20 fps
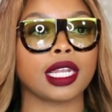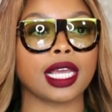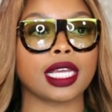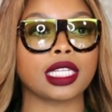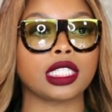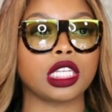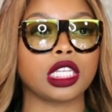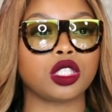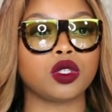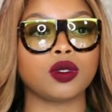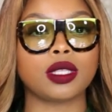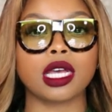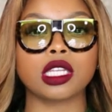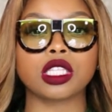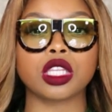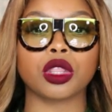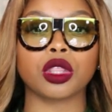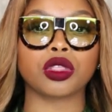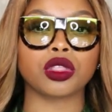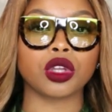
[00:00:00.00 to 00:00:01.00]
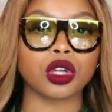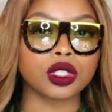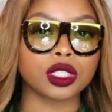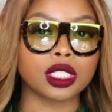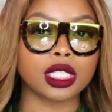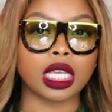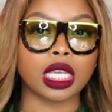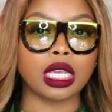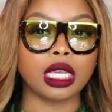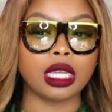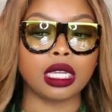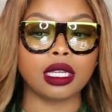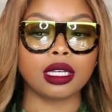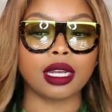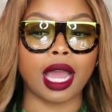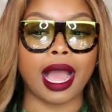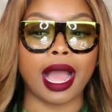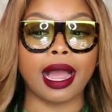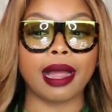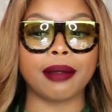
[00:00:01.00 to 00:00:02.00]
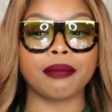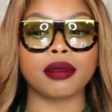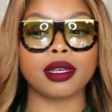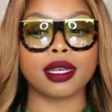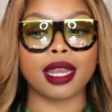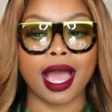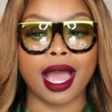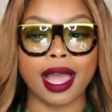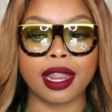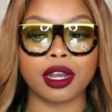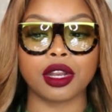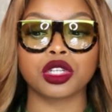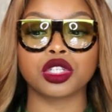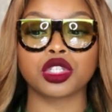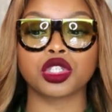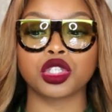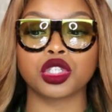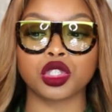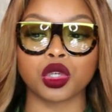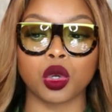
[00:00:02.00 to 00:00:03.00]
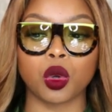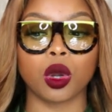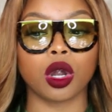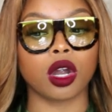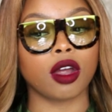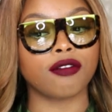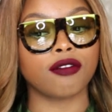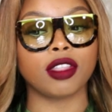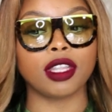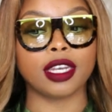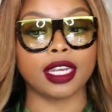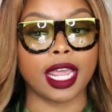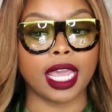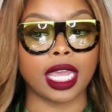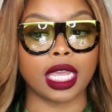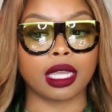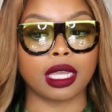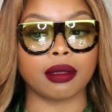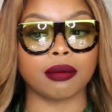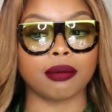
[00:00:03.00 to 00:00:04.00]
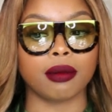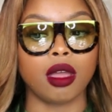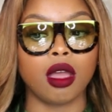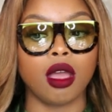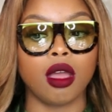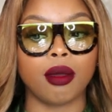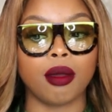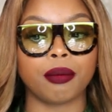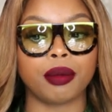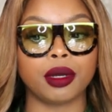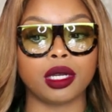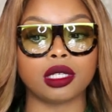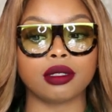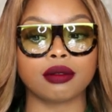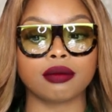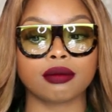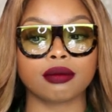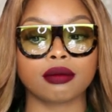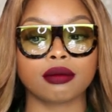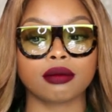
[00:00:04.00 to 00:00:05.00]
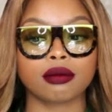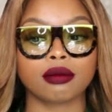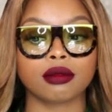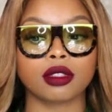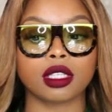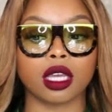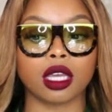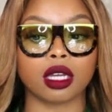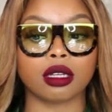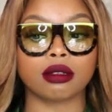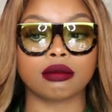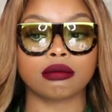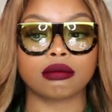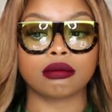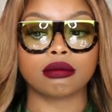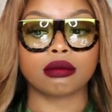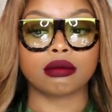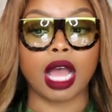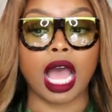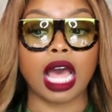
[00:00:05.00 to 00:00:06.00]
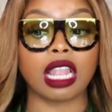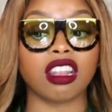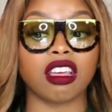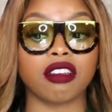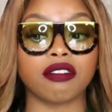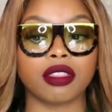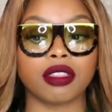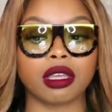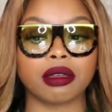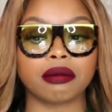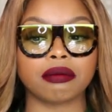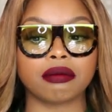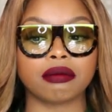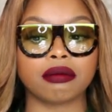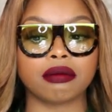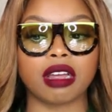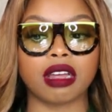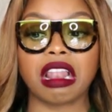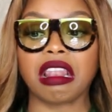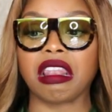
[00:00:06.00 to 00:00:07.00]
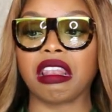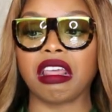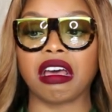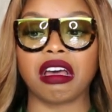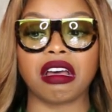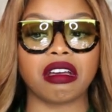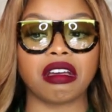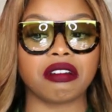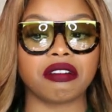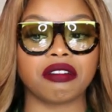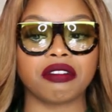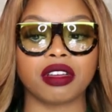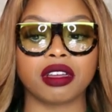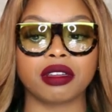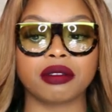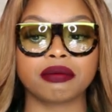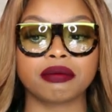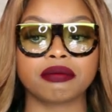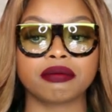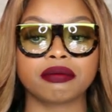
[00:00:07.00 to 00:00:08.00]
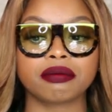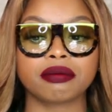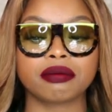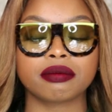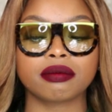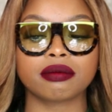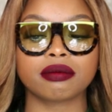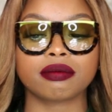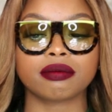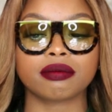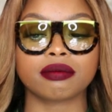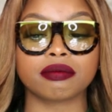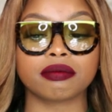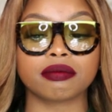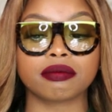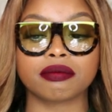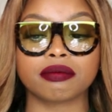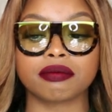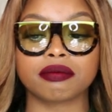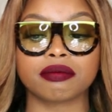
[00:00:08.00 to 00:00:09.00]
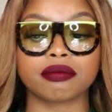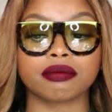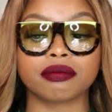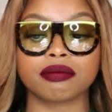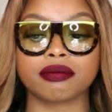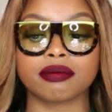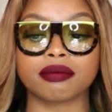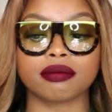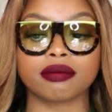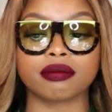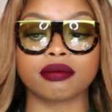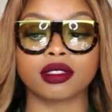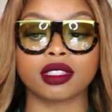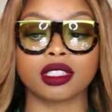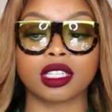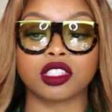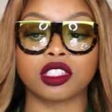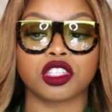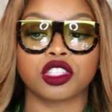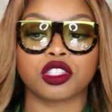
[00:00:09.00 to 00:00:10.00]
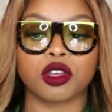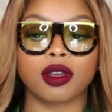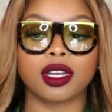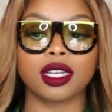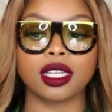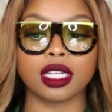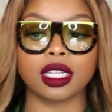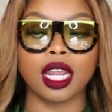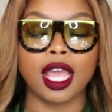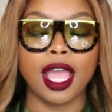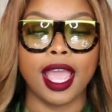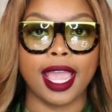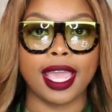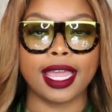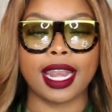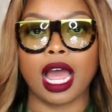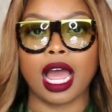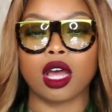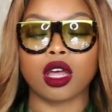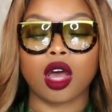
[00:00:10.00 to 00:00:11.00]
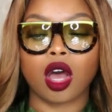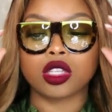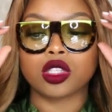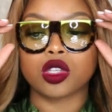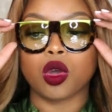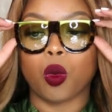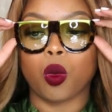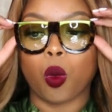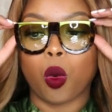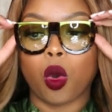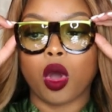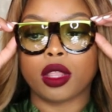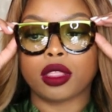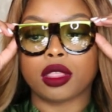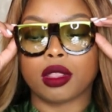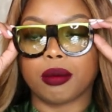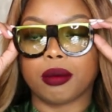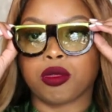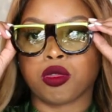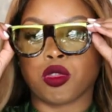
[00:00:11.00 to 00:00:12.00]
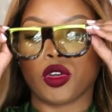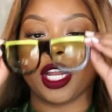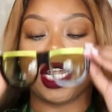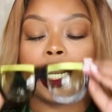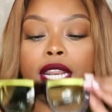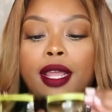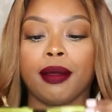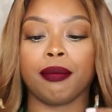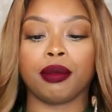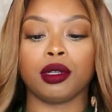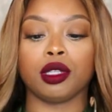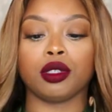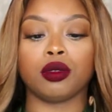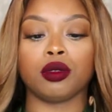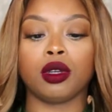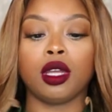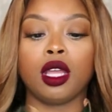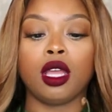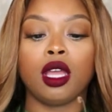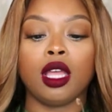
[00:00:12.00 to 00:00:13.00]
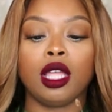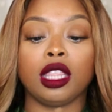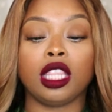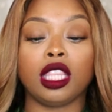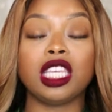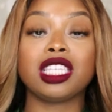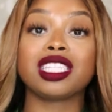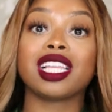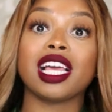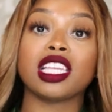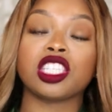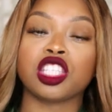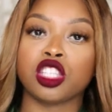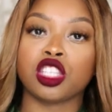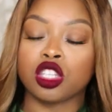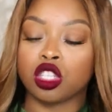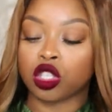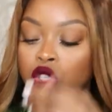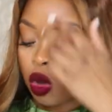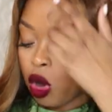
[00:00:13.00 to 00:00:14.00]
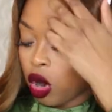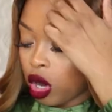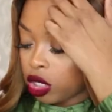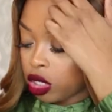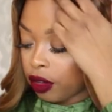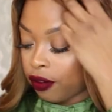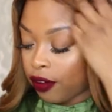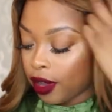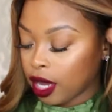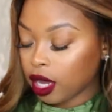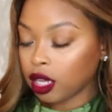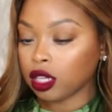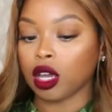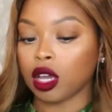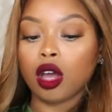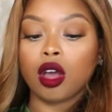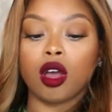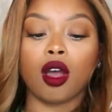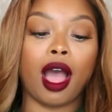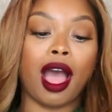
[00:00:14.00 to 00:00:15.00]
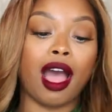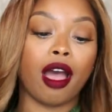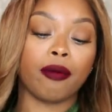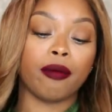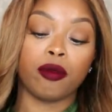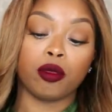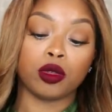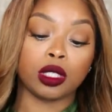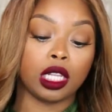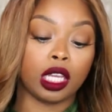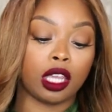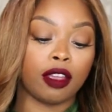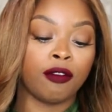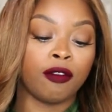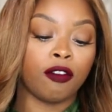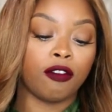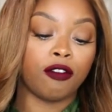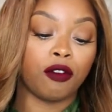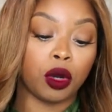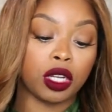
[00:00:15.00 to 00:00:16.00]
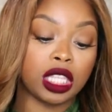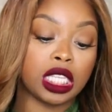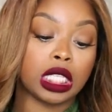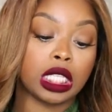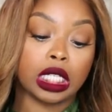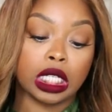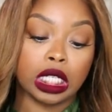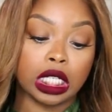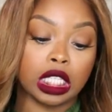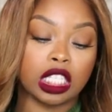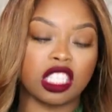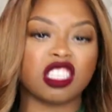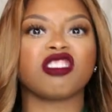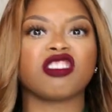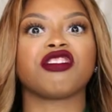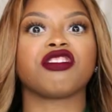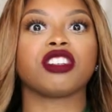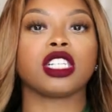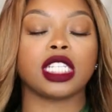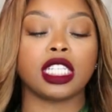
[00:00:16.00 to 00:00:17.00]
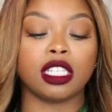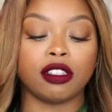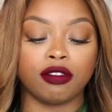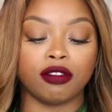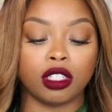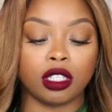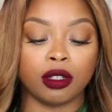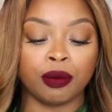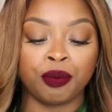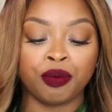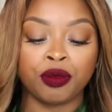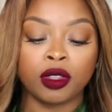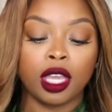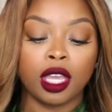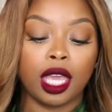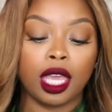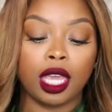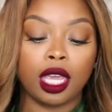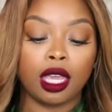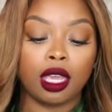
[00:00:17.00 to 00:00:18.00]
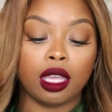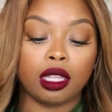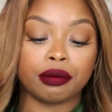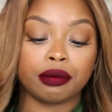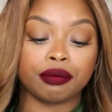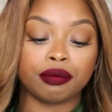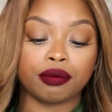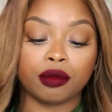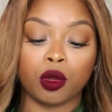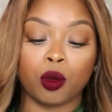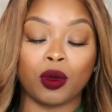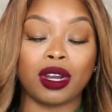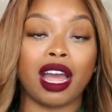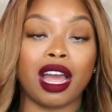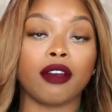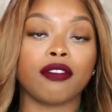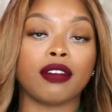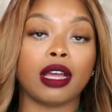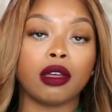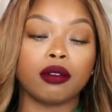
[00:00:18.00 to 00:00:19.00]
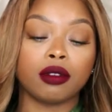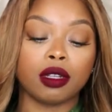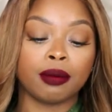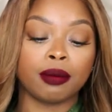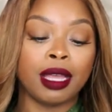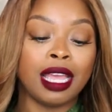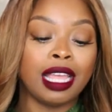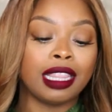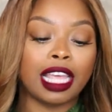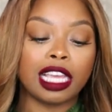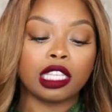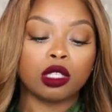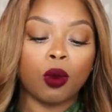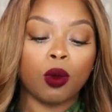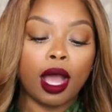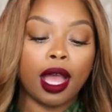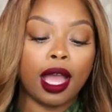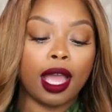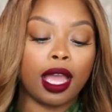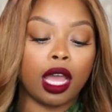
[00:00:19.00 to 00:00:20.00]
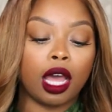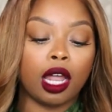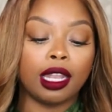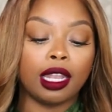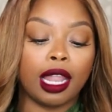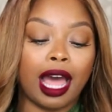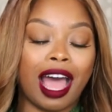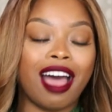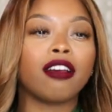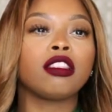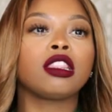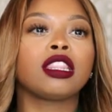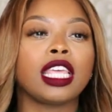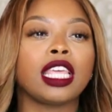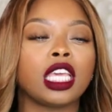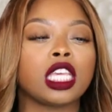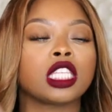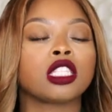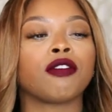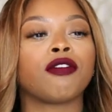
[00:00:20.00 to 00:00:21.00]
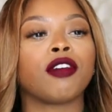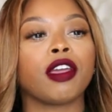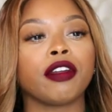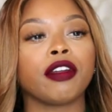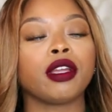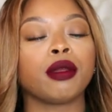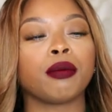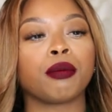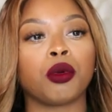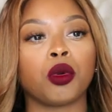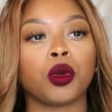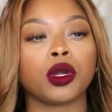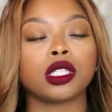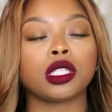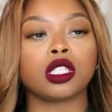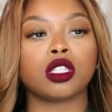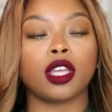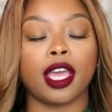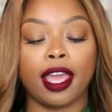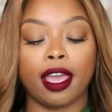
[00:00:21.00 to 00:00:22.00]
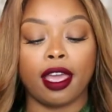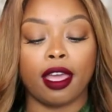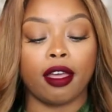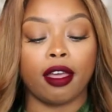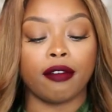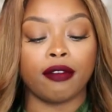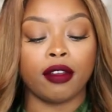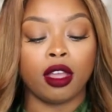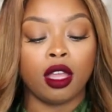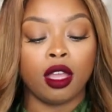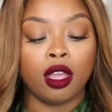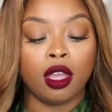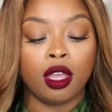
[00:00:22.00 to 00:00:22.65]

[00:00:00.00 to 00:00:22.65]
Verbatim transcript: like I said, two thousand thirteen. I'm not sure of the name, but yeah, I love them. Love. Mm, mm, mm. They're just so good. And I also want the red and blue. These glasses are so hard to find, y'all. I was looking for these glasses forever. And when I found them, that's why I think it's very important to have